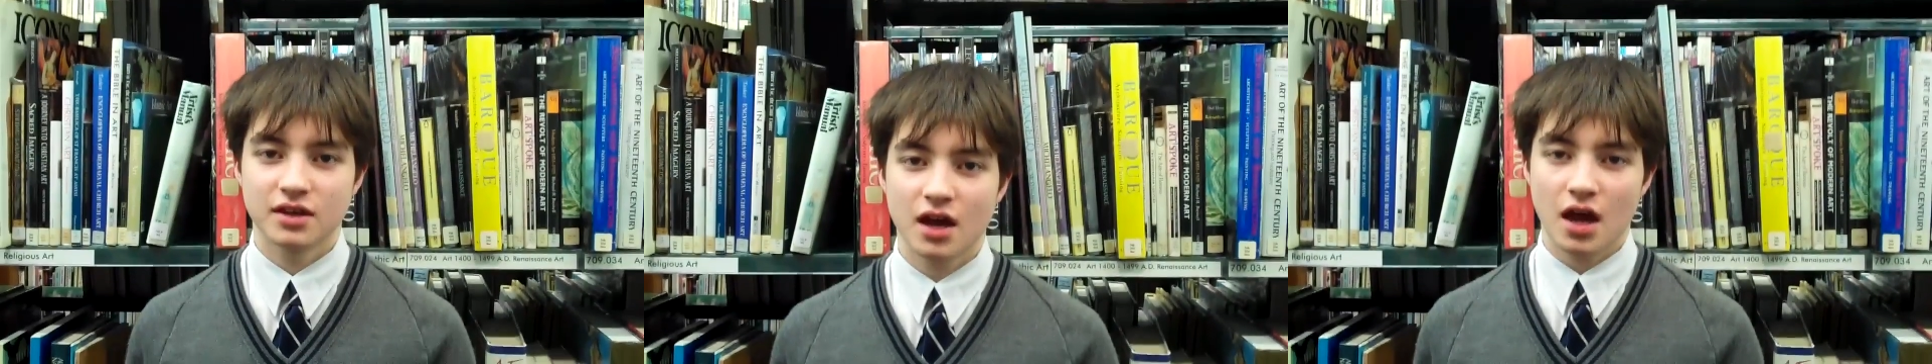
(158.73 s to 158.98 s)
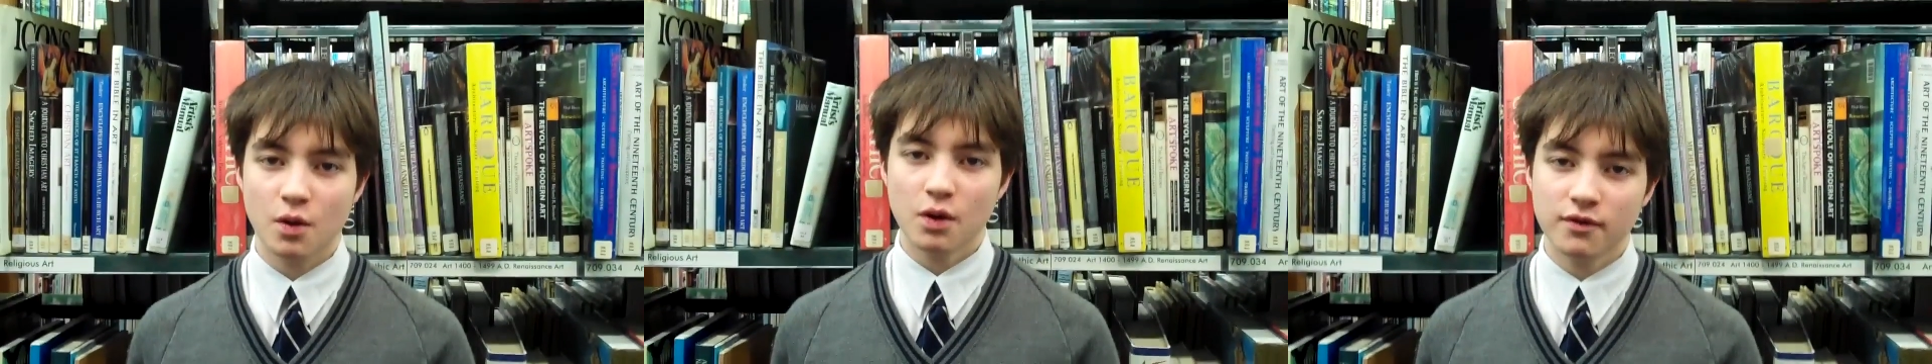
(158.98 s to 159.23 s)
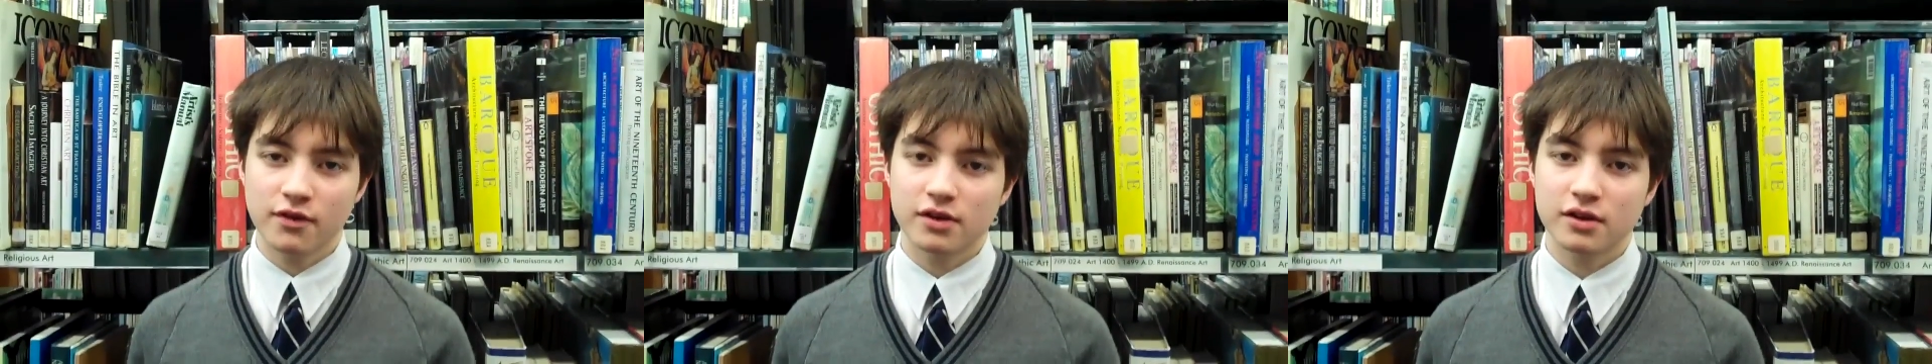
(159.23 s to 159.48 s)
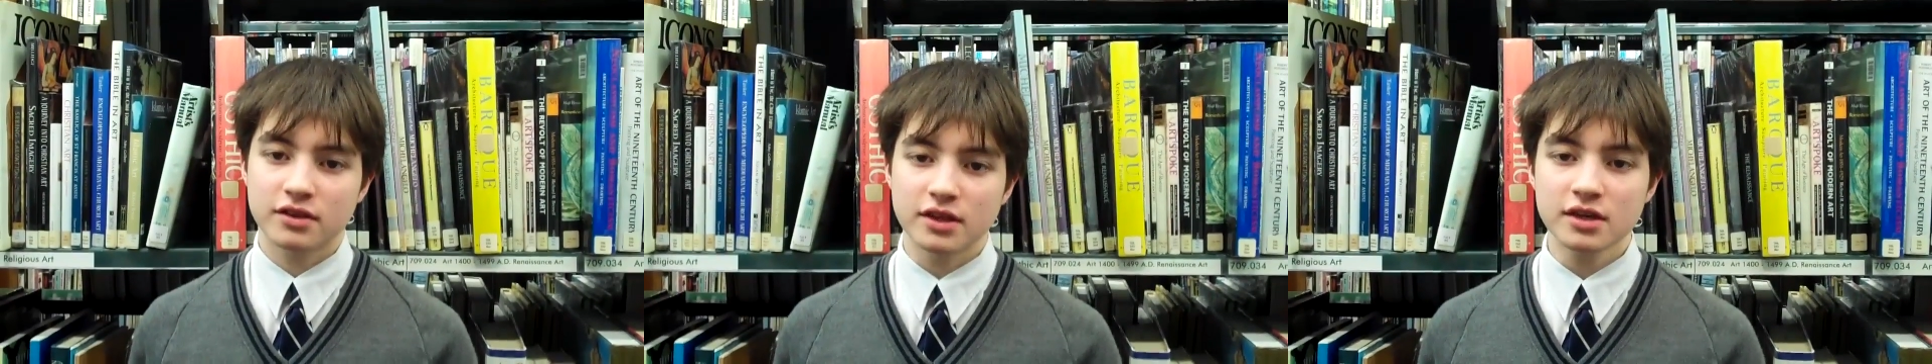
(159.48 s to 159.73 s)
However,
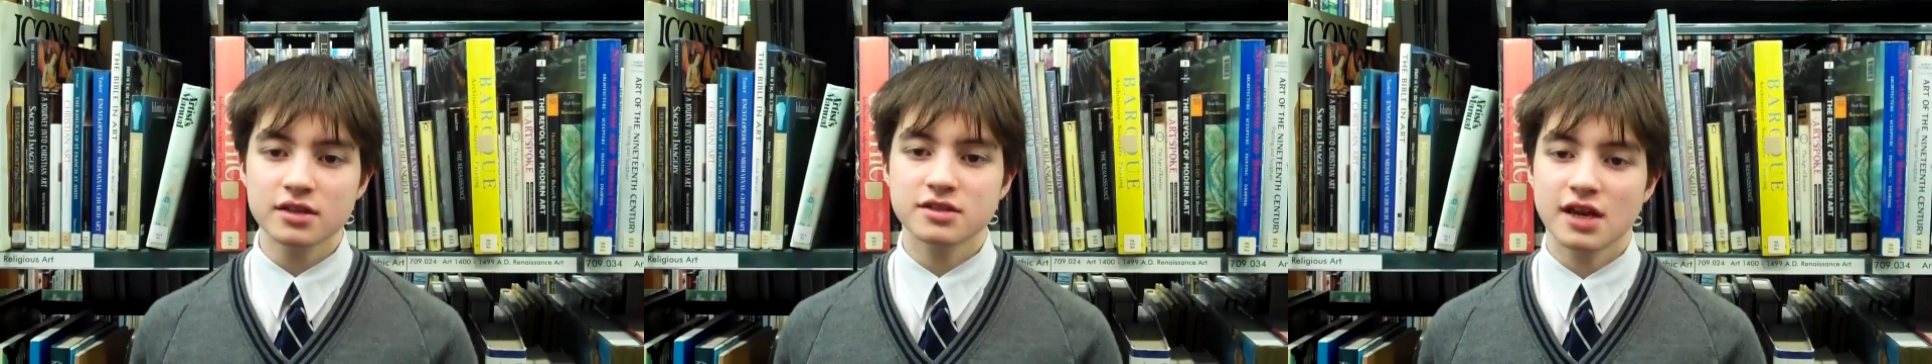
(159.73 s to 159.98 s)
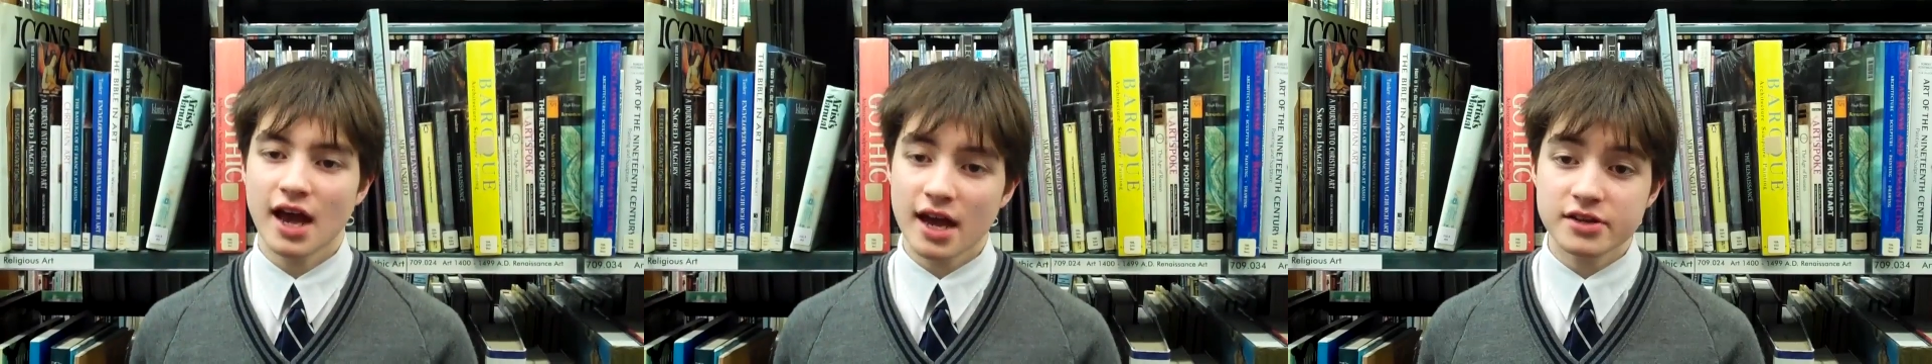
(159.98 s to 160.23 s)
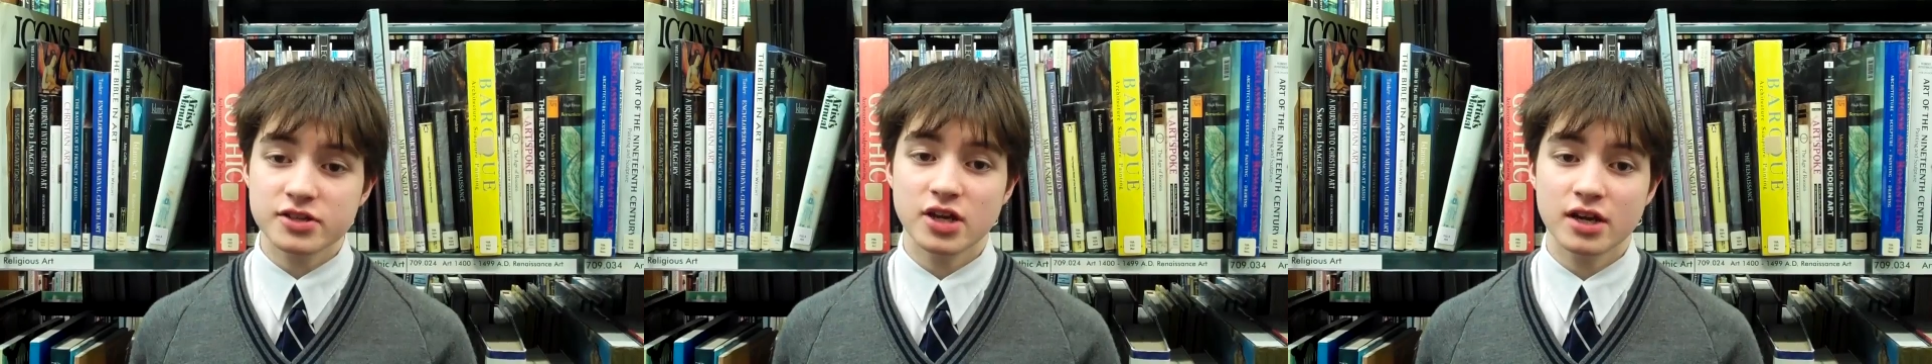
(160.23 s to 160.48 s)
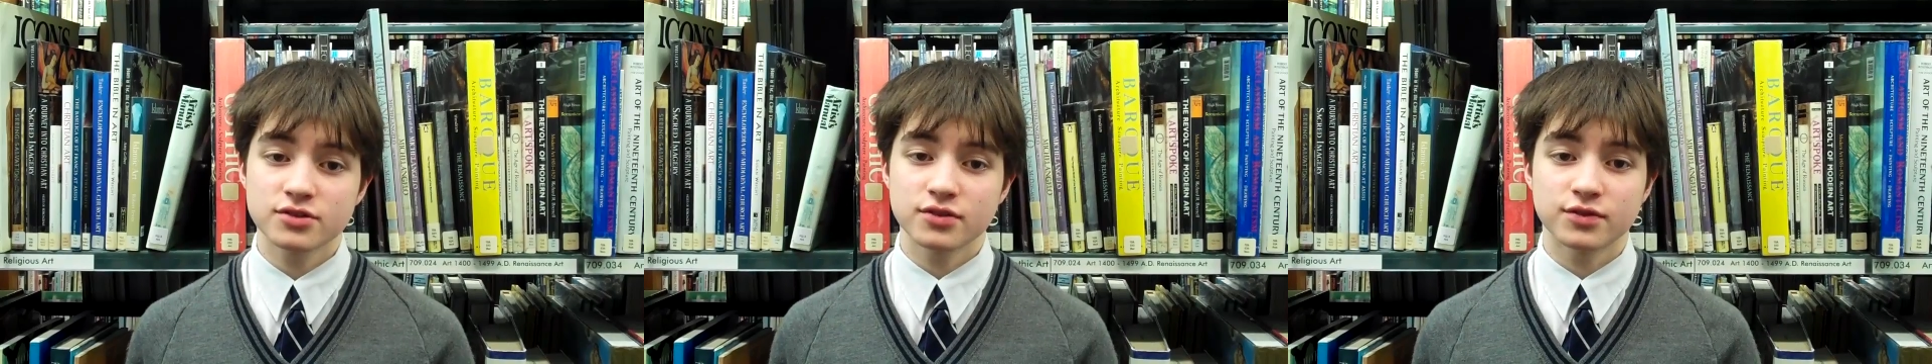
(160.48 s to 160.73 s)
the Incas had a
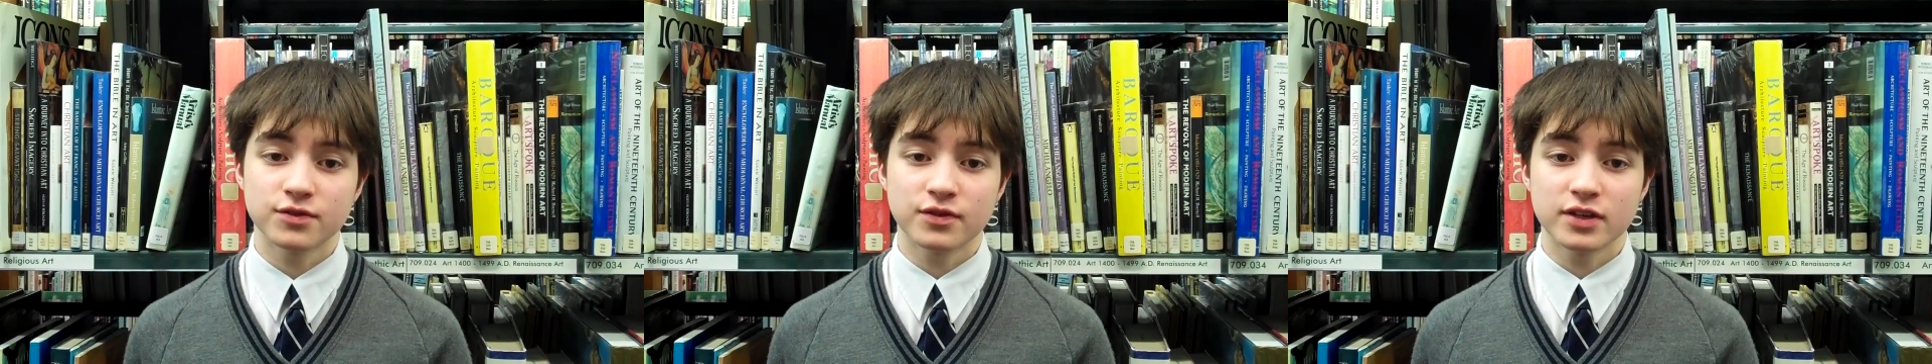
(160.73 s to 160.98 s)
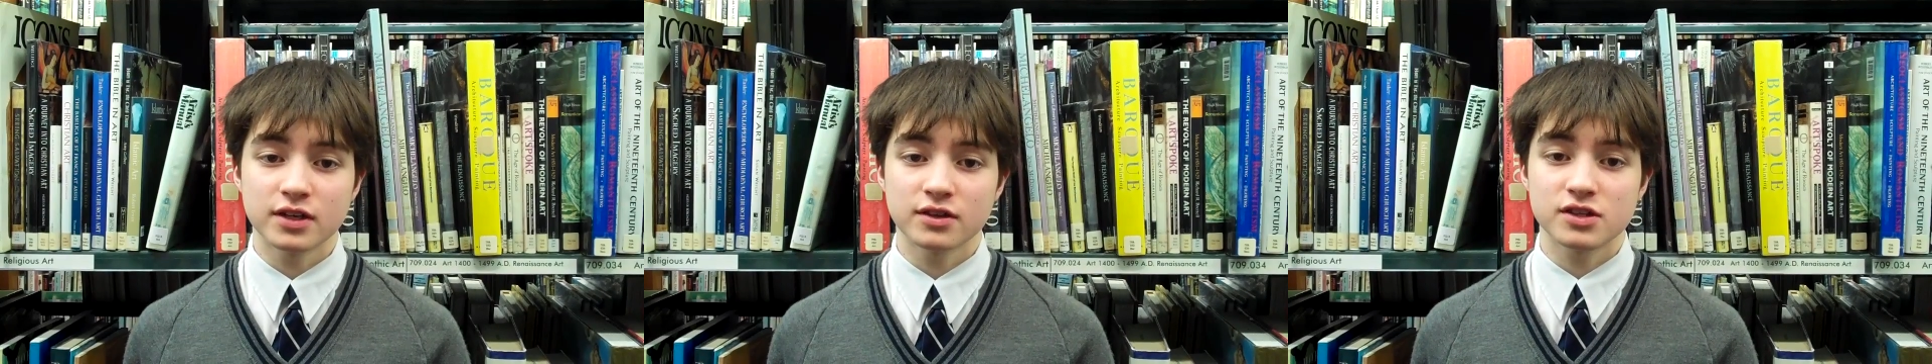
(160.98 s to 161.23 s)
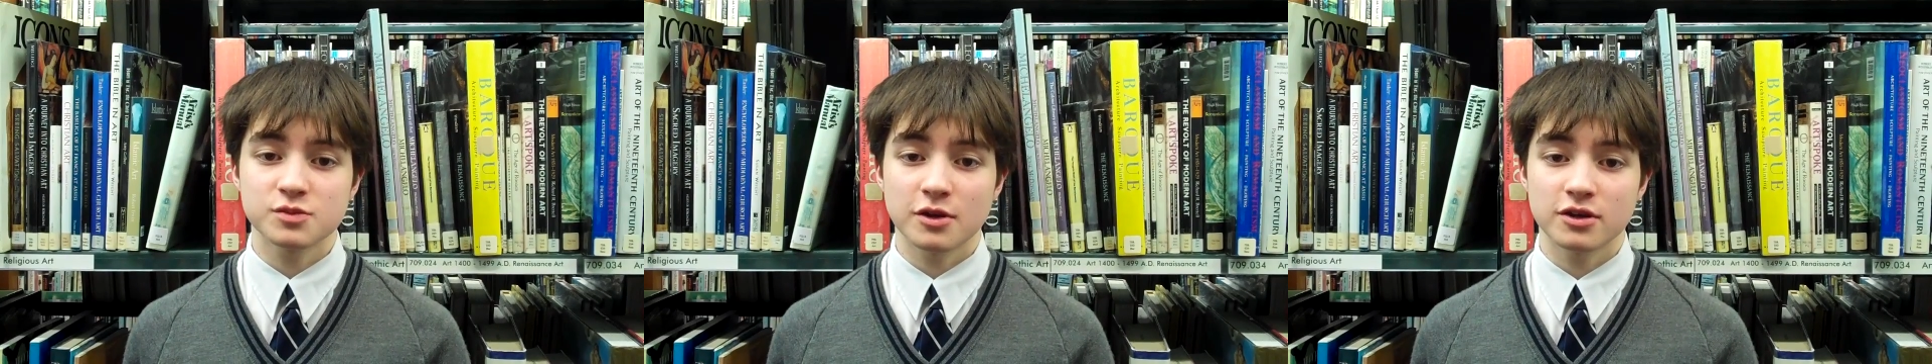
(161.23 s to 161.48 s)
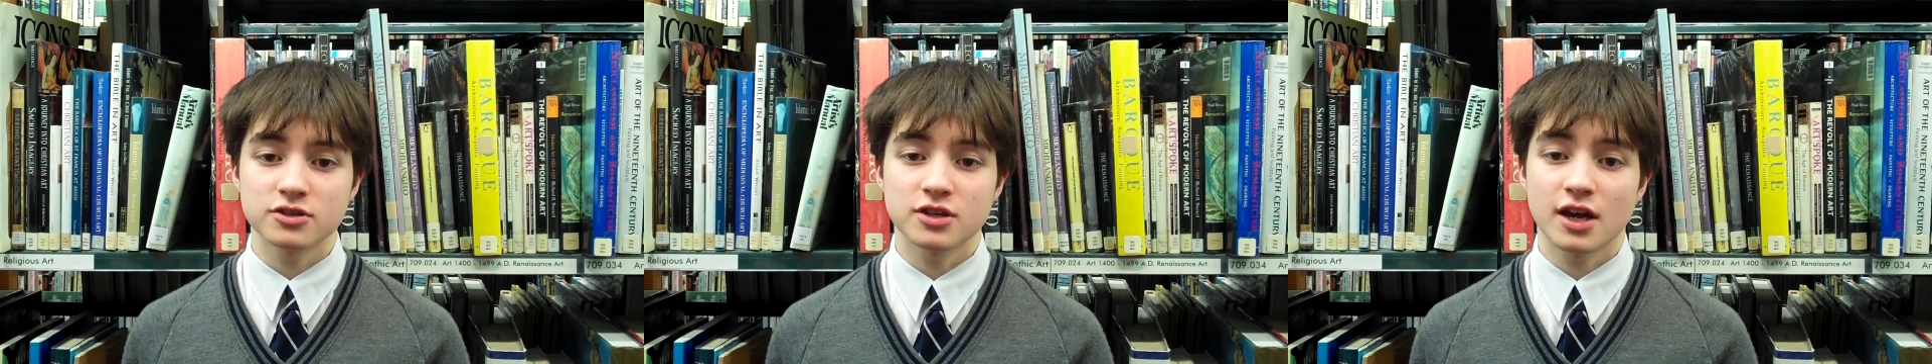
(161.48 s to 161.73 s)
chance of defeating the Spanish,